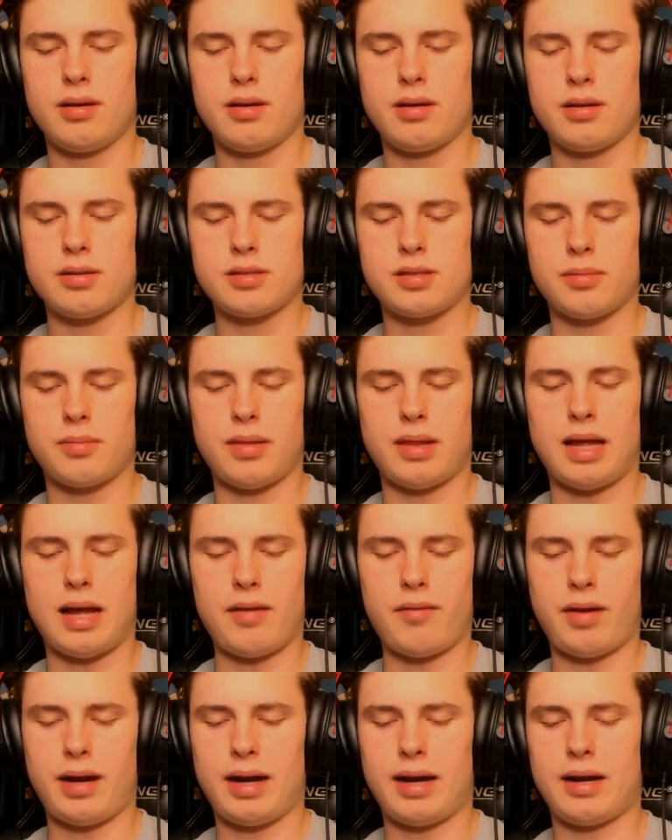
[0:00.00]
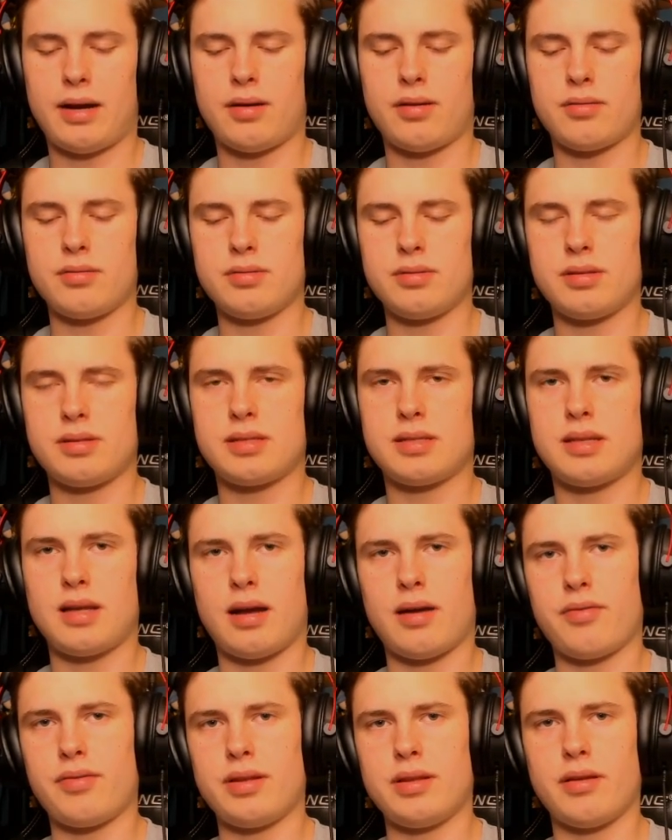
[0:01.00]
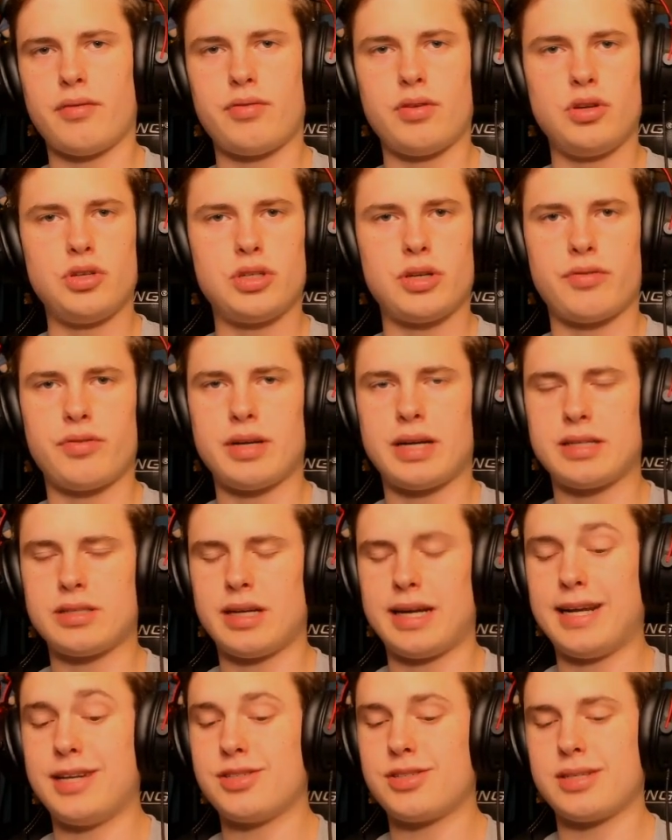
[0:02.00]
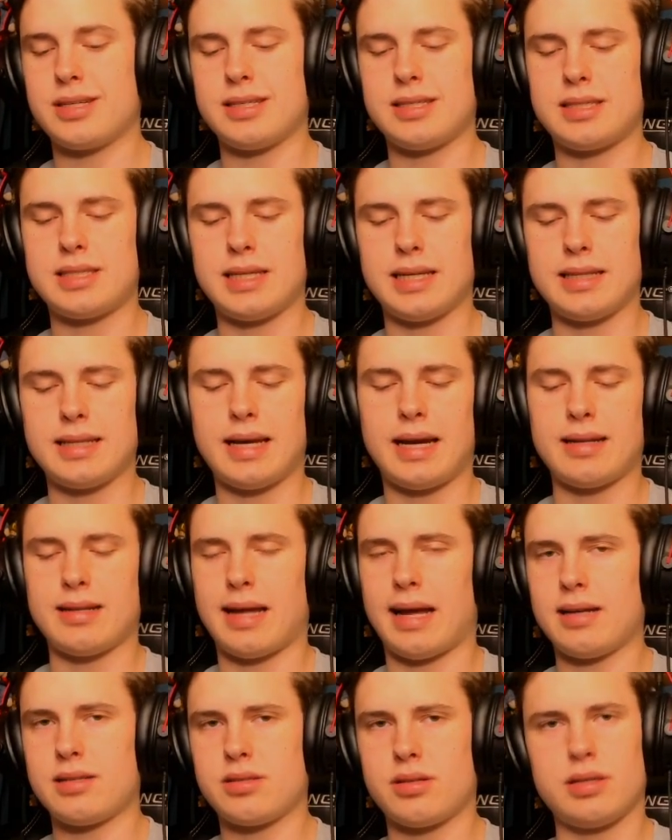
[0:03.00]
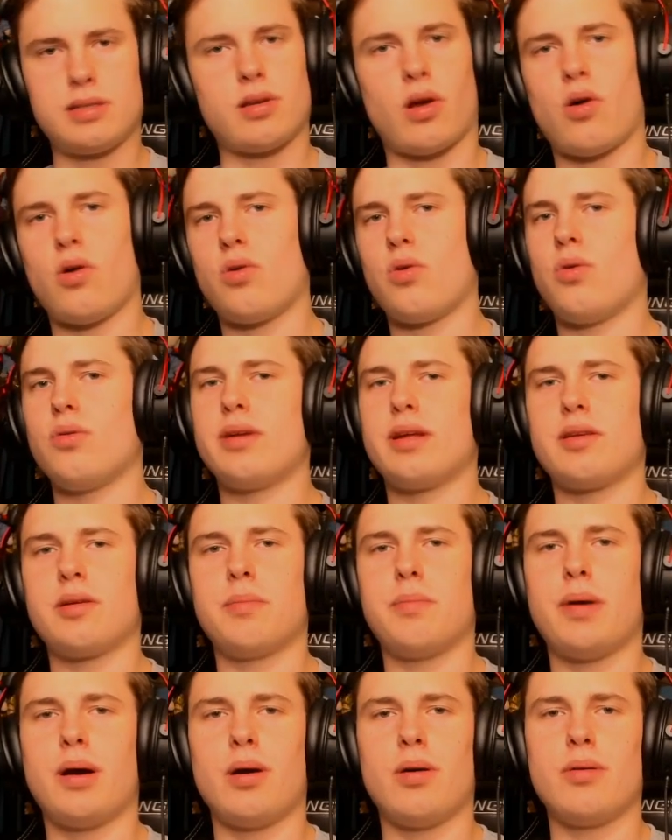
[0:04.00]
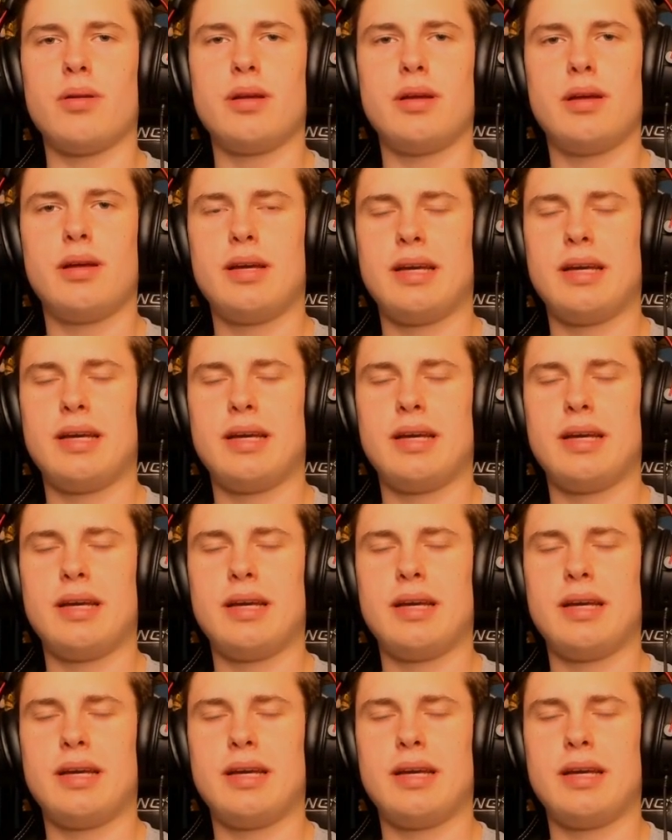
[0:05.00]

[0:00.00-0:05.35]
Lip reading: some Lava Hound stuff in the future if you guys are interested in seeing that. Tesla is a whole nother boat.